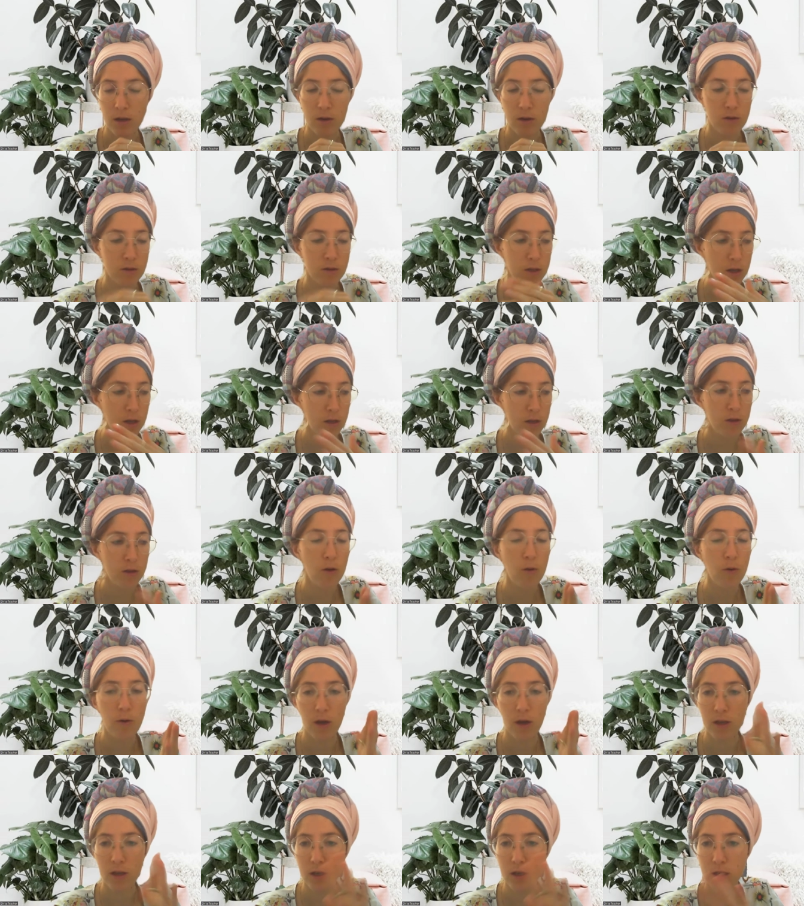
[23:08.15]
Because I
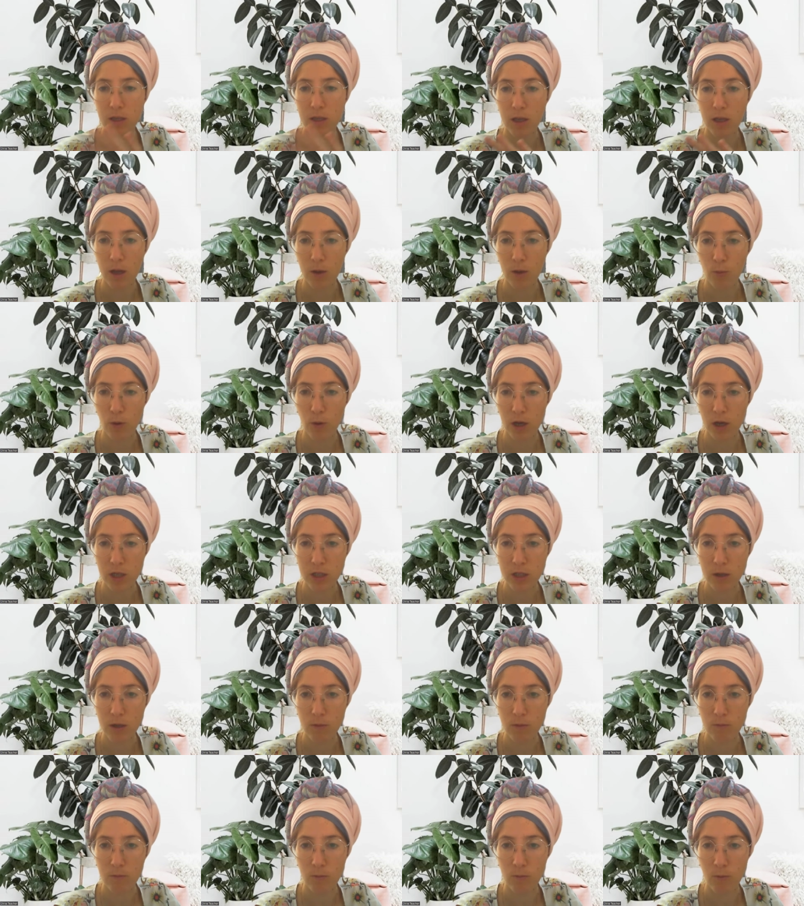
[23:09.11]
know I wash
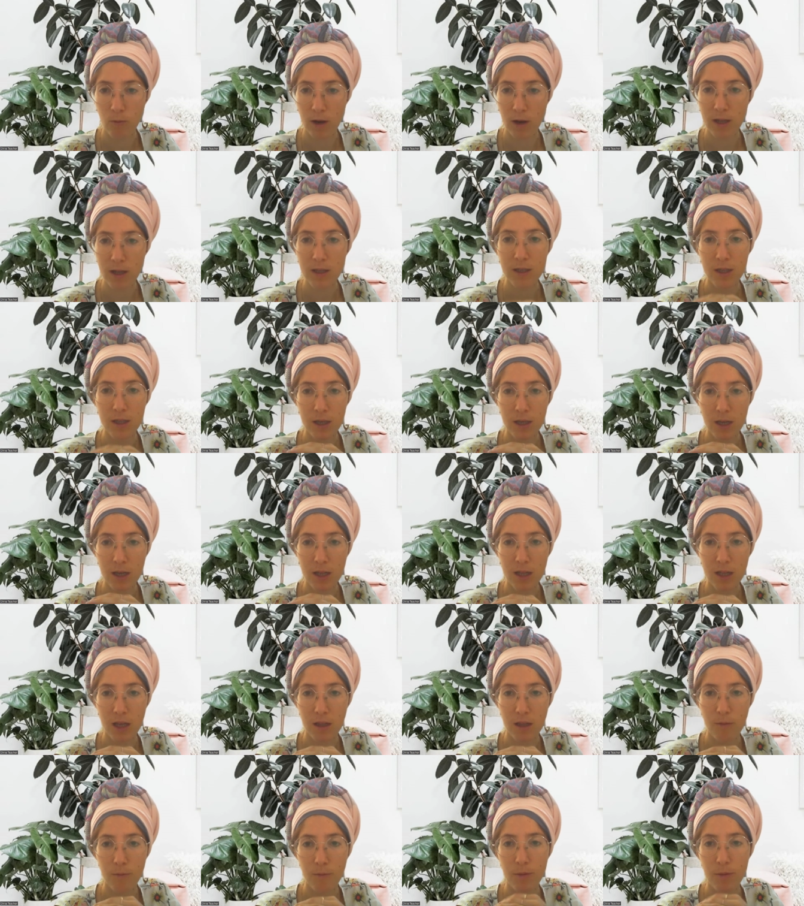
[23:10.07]
them once, they're
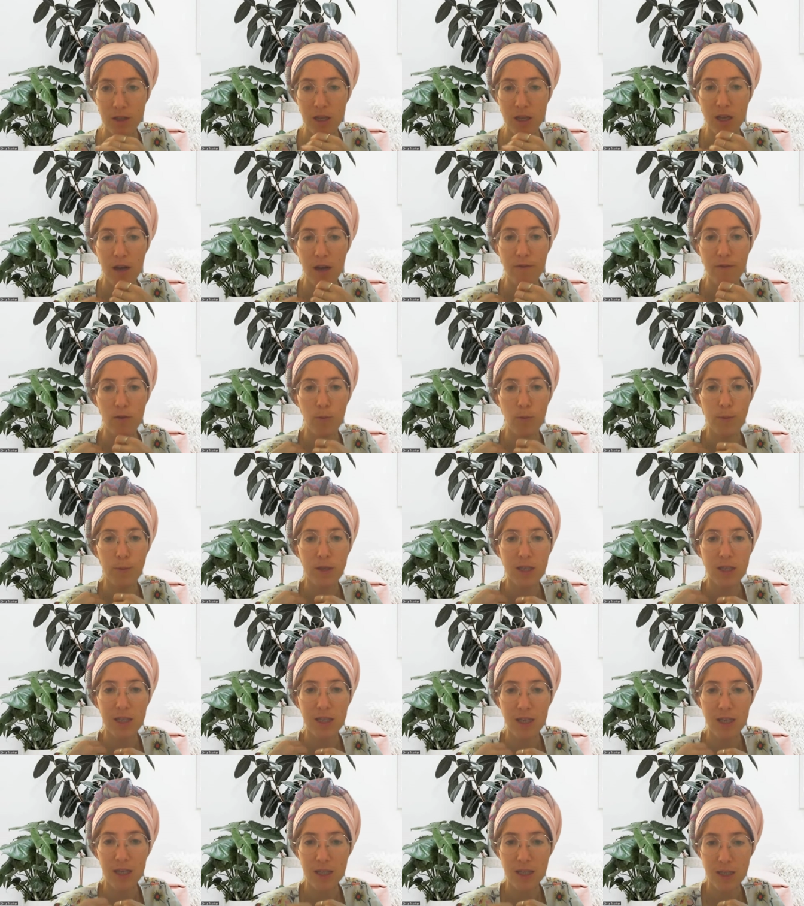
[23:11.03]
clean, but I have
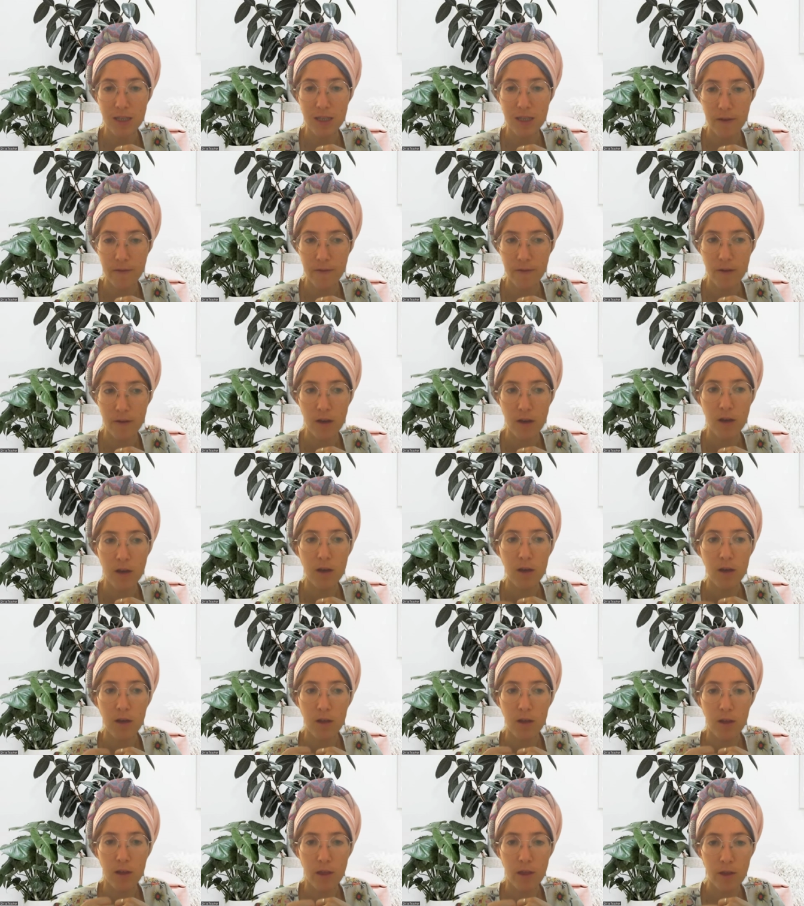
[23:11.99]
obsessive
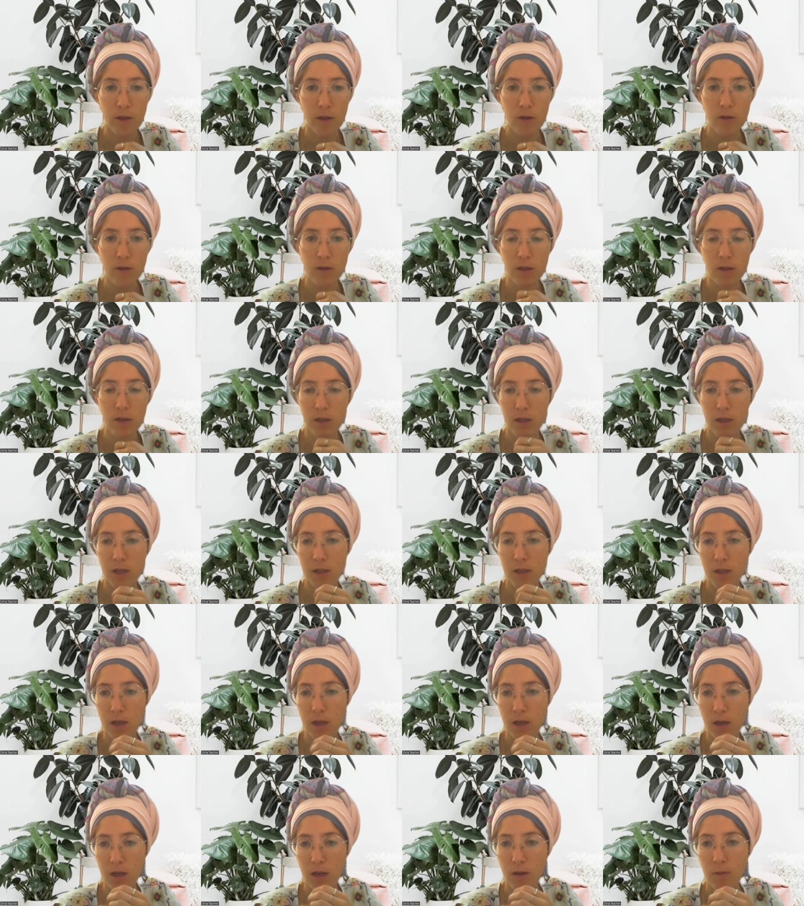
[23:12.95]
thought that
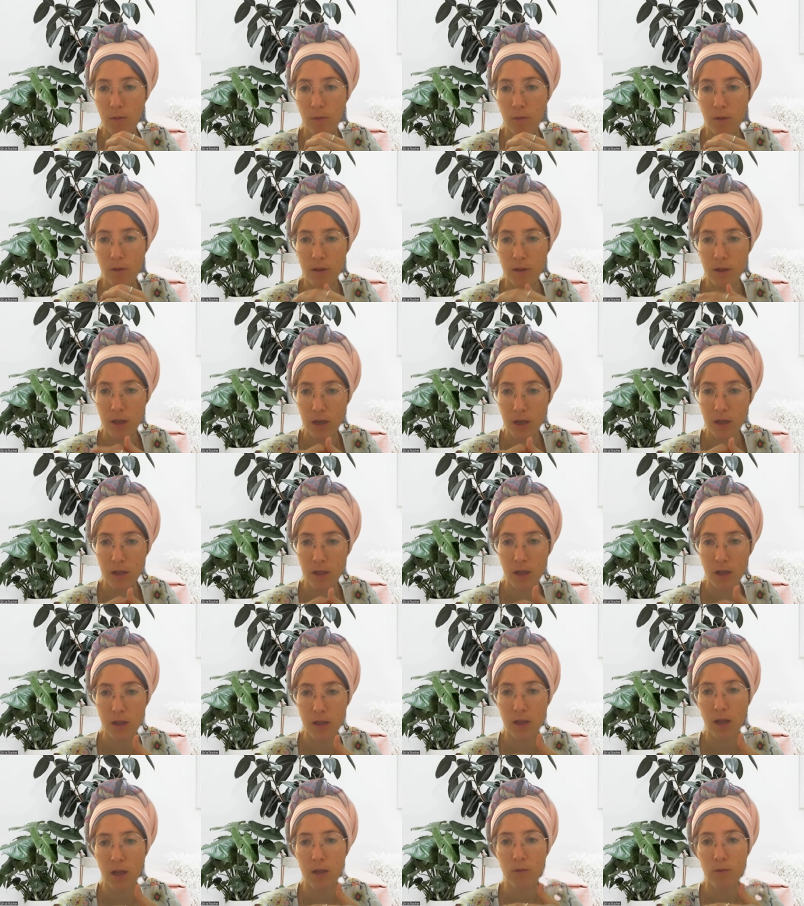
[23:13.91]
they're dirty,
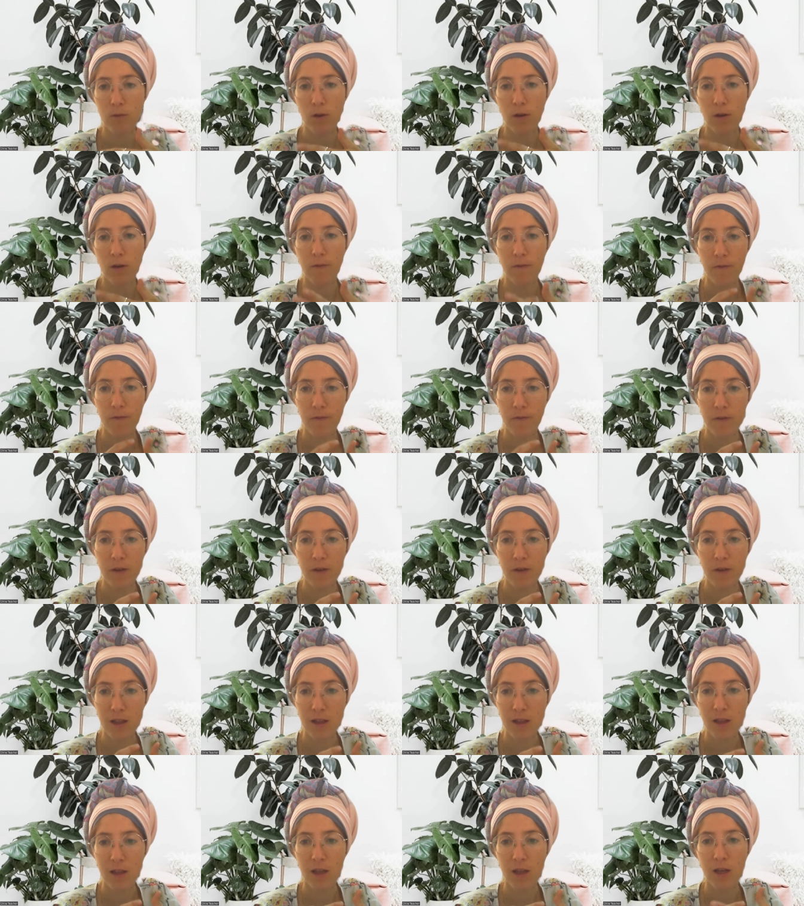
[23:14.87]
and that's why I
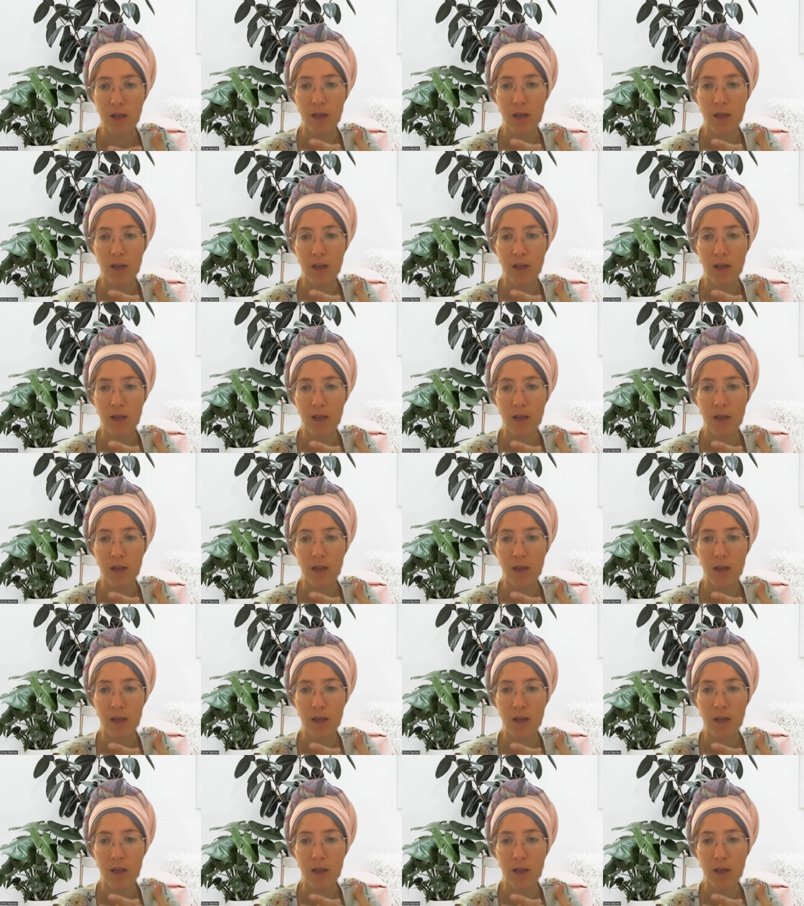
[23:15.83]
feel